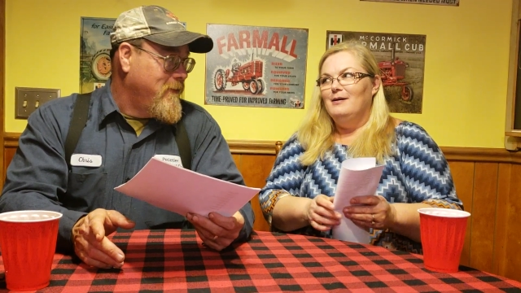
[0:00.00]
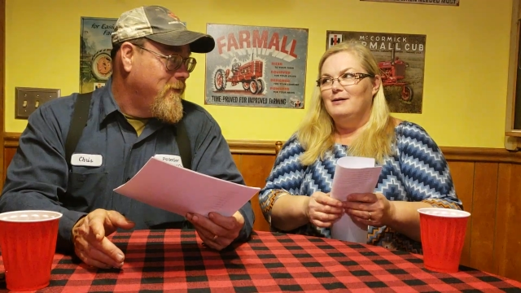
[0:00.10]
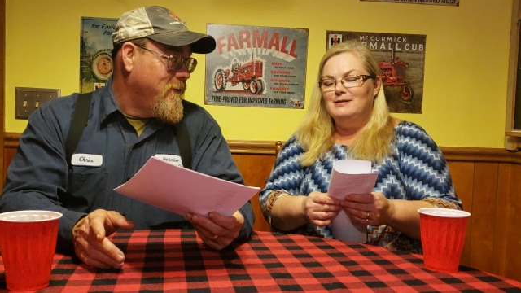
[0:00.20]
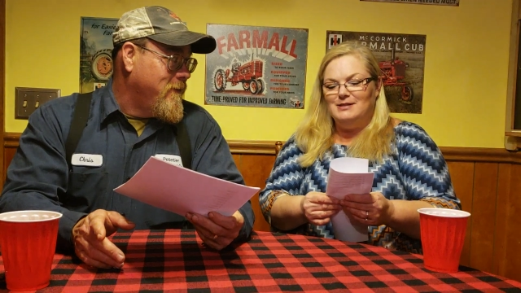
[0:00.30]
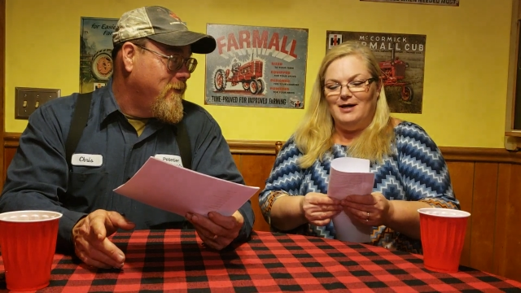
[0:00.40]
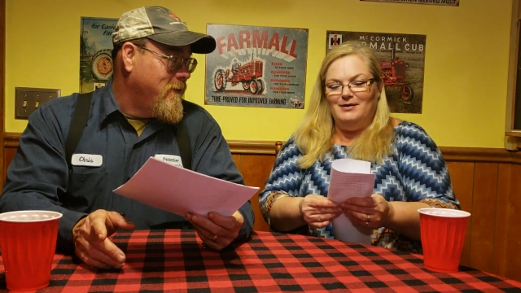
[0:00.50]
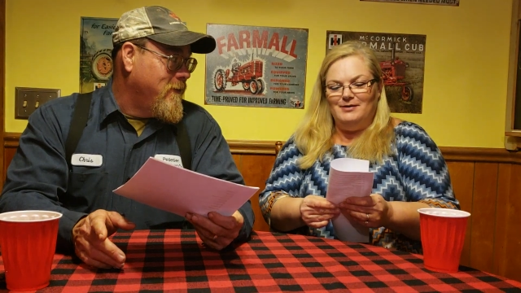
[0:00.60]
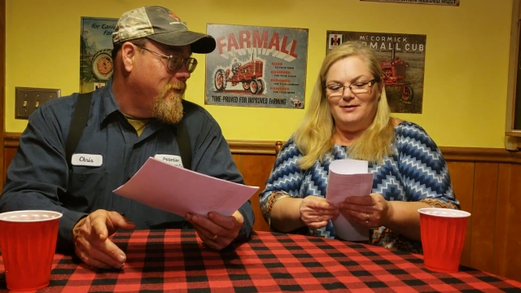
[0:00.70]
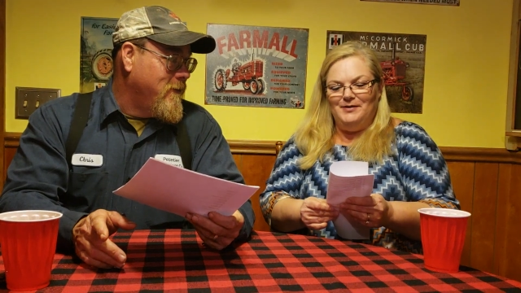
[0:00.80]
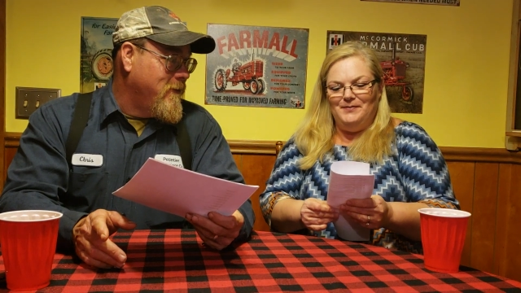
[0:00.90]
Speaker 1: It's child.
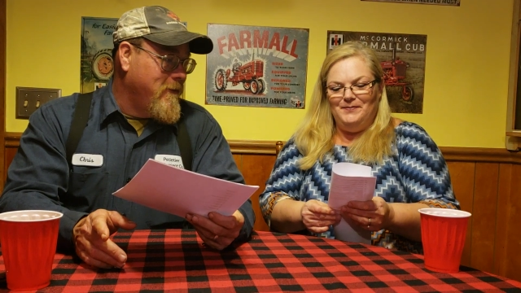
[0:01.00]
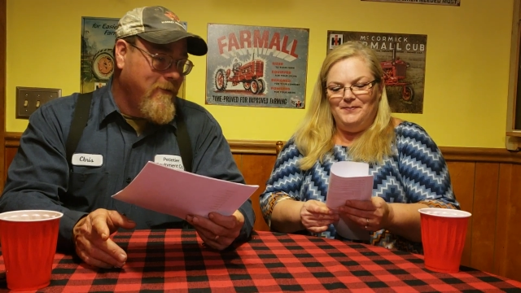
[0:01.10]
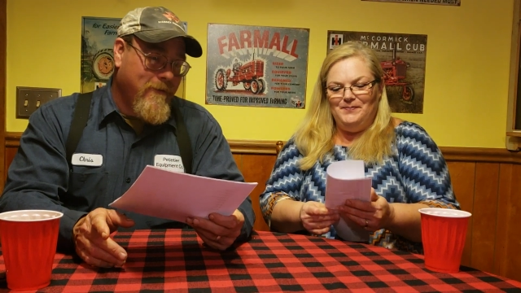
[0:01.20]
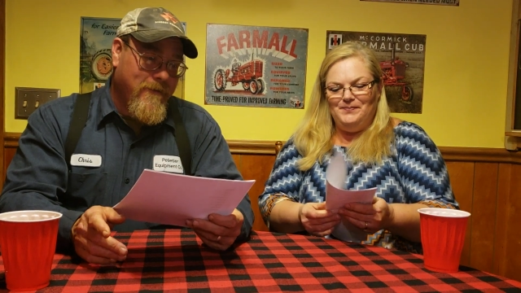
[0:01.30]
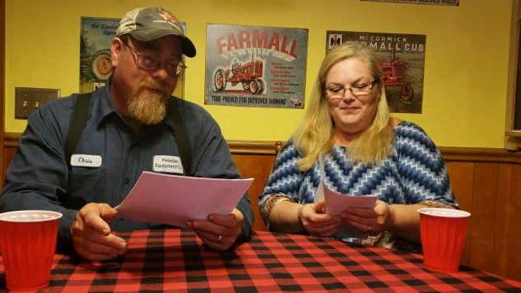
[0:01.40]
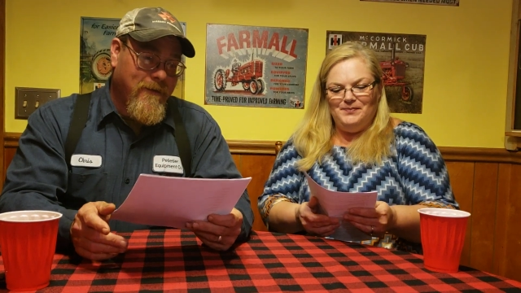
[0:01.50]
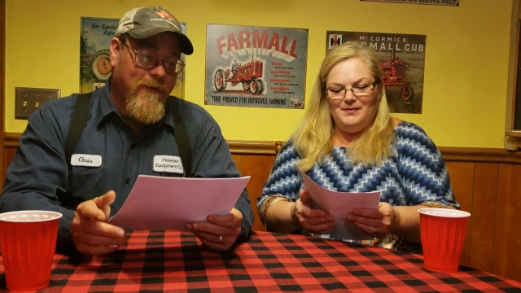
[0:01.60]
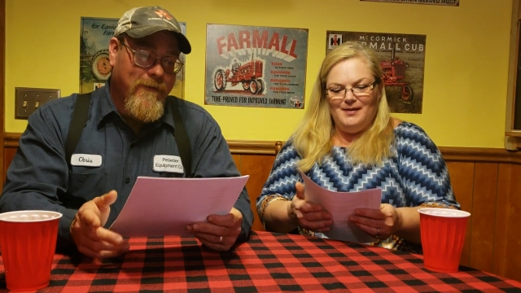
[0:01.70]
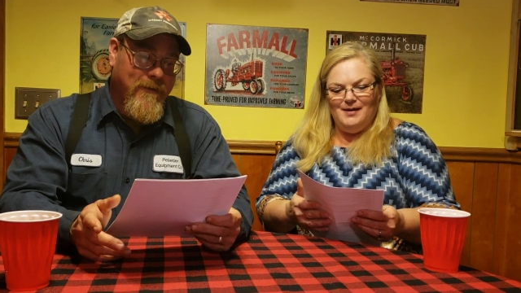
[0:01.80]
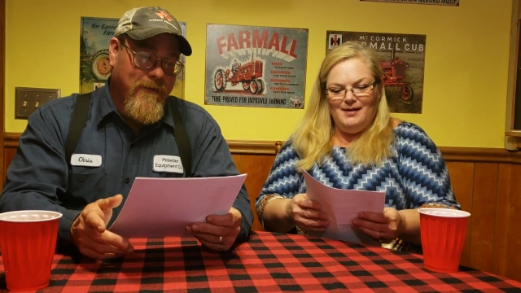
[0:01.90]

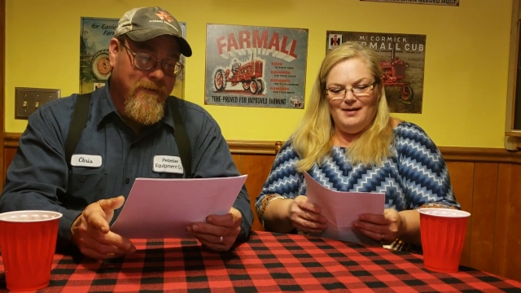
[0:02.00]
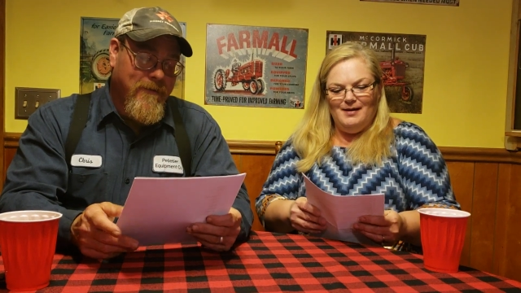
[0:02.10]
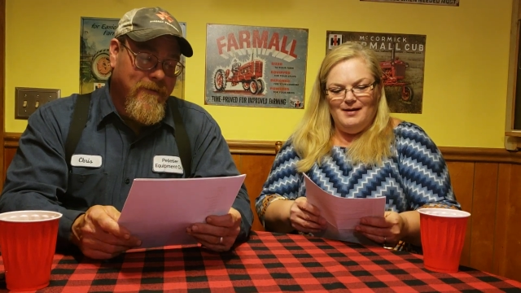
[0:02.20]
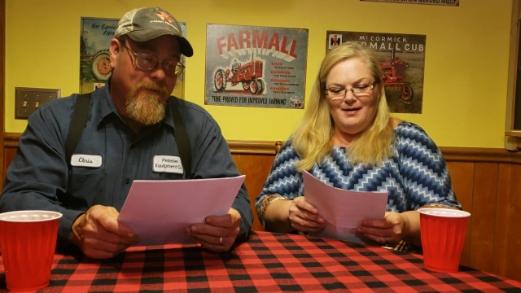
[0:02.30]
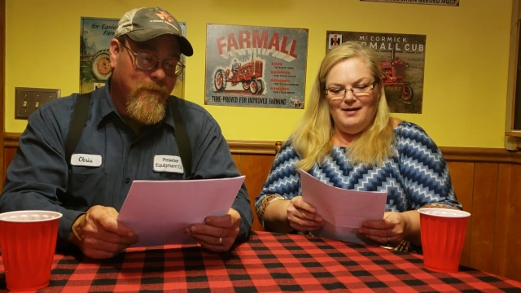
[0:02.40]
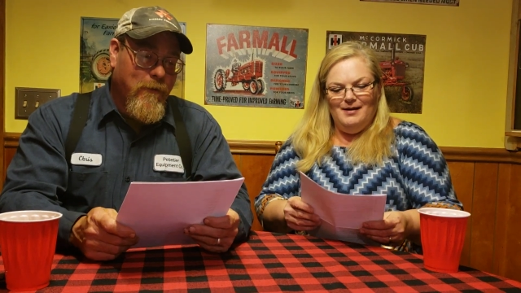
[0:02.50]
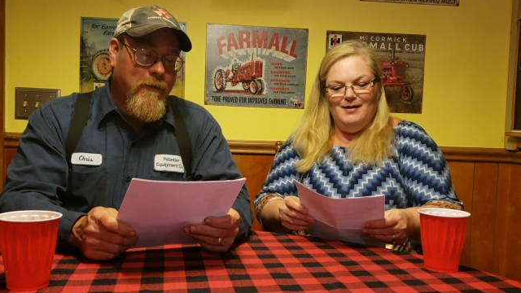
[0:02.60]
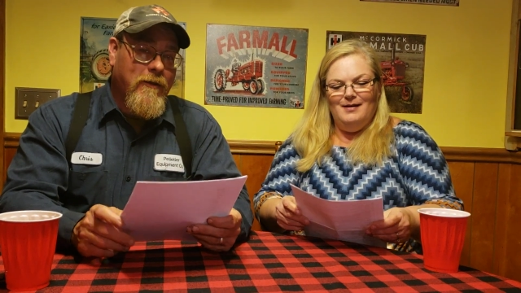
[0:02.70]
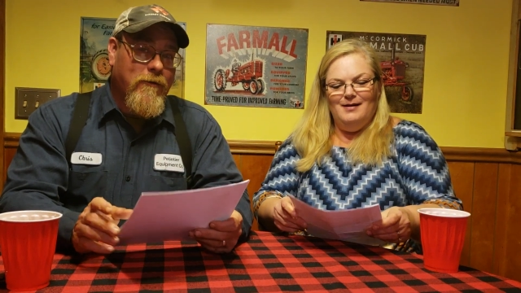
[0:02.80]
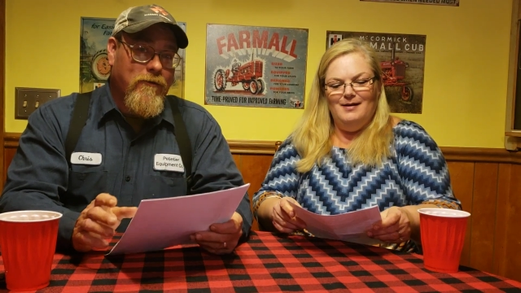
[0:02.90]
Okay. Well,
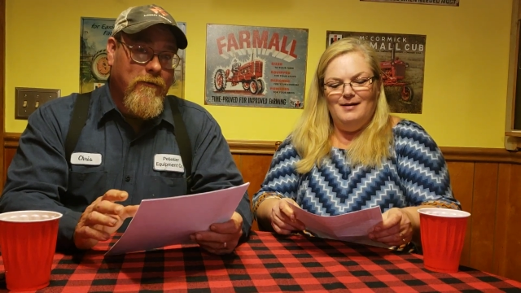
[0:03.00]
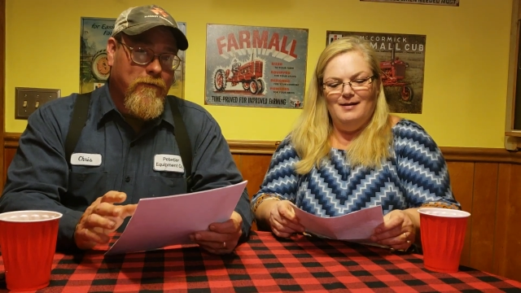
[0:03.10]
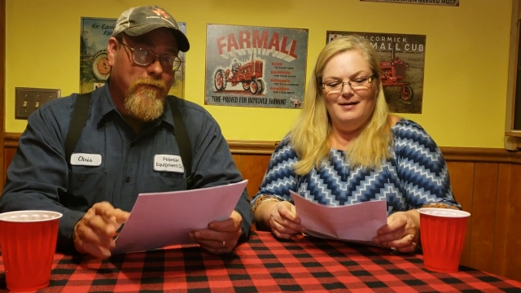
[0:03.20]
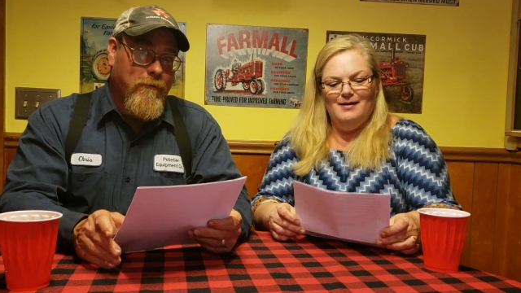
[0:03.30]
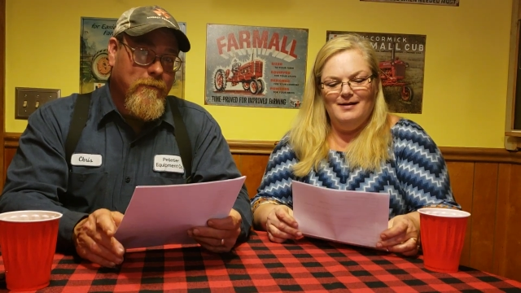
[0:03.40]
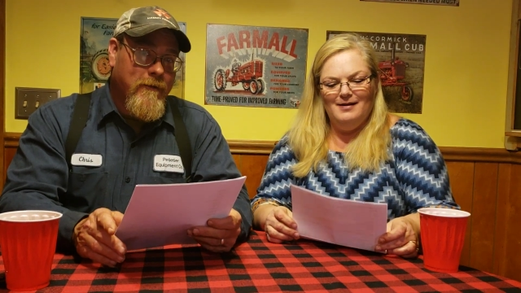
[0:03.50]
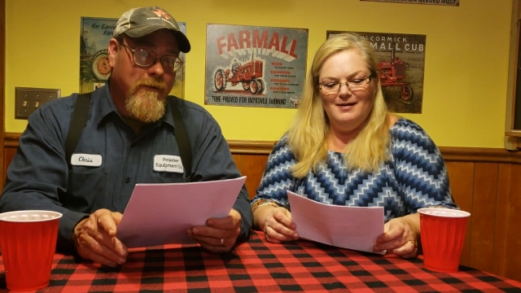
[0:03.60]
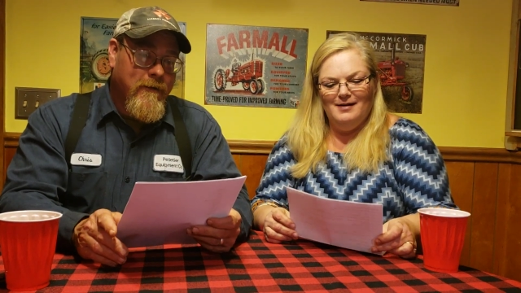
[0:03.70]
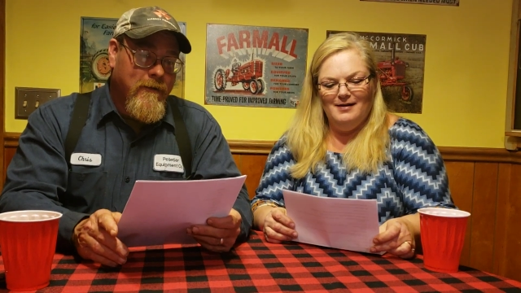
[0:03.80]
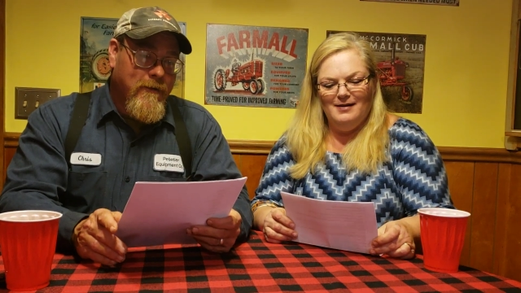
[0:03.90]
we use it for,
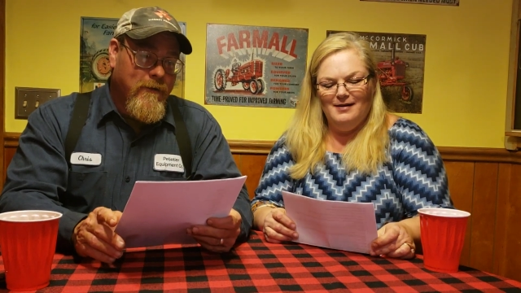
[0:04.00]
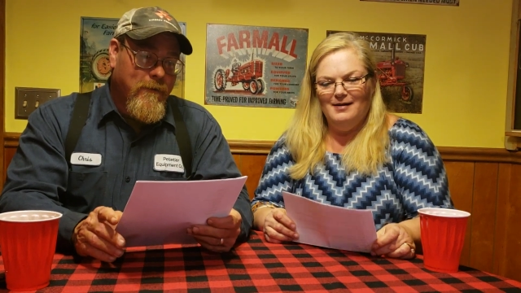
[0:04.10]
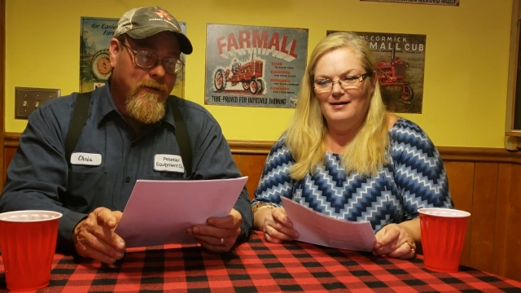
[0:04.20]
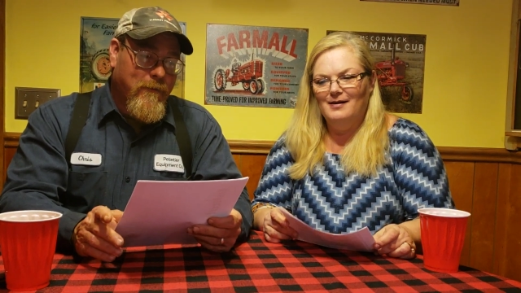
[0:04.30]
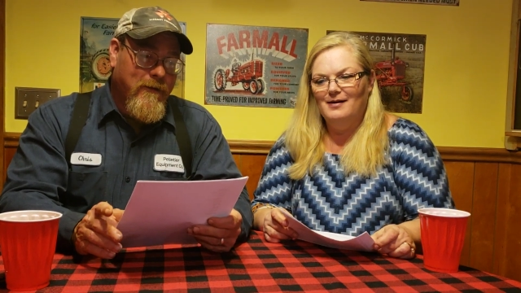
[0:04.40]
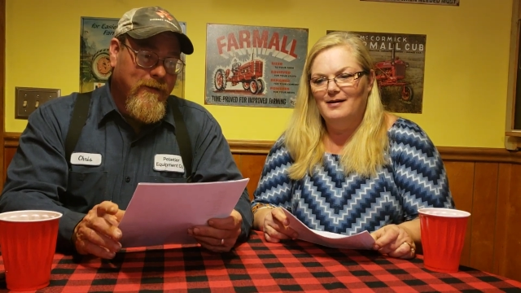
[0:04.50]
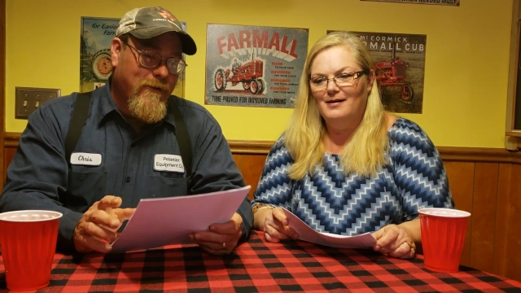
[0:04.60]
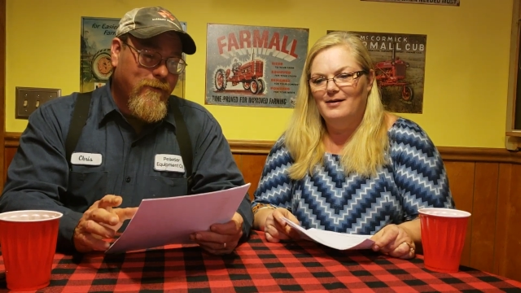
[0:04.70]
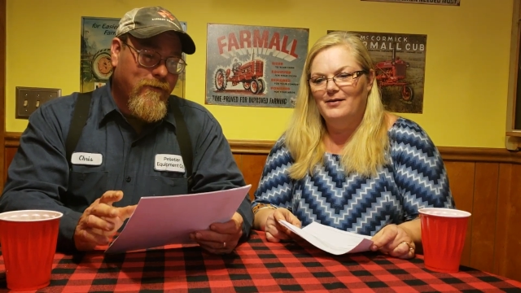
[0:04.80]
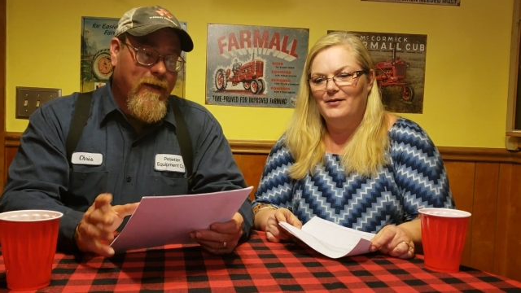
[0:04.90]
we, we
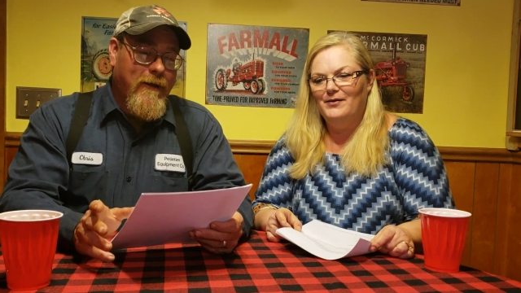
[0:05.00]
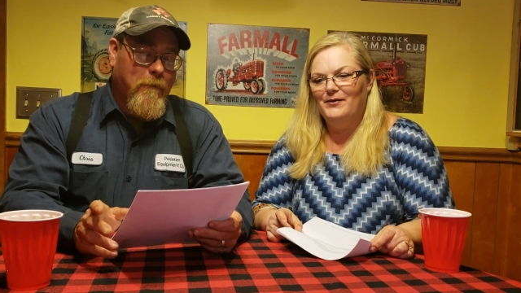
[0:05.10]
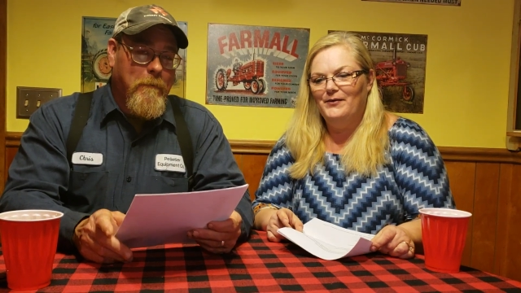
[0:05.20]
use ankle